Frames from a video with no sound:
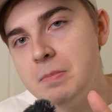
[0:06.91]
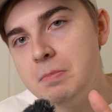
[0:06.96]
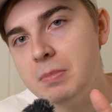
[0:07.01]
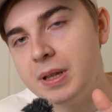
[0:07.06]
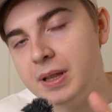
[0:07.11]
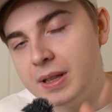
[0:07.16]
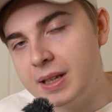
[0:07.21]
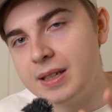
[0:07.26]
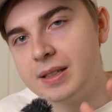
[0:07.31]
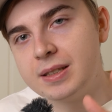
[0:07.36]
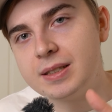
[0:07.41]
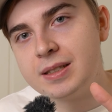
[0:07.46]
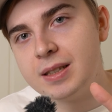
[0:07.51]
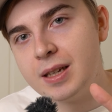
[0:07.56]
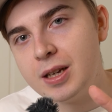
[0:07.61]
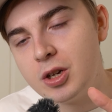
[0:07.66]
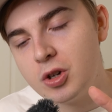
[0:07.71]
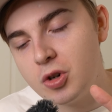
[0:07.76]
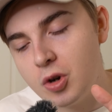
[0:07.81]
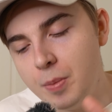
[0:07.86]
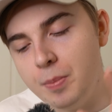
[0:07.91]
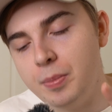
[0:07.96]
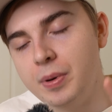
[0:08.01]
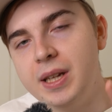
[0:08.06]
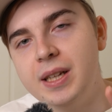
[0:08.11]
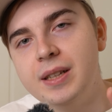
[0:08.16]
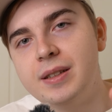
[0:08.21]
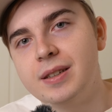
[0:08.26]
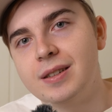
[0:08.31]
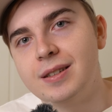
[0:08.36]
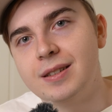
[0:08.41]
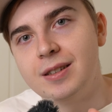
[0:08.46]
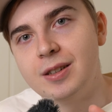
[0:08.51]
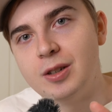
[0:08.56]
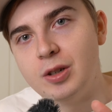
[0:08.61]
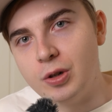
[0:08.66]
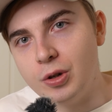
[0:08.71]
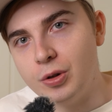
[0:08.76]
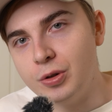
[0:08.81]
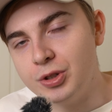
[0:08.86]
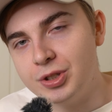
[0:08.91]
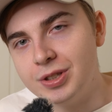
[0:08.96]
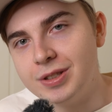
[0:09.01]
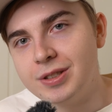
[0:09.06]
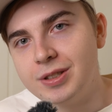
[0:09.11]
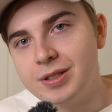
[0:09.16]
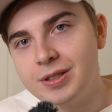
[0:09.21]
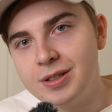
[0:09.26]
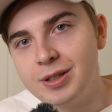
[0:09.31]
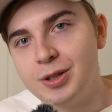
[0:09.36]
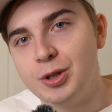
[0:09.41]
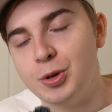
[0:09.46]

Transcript: But that's complete nonsense.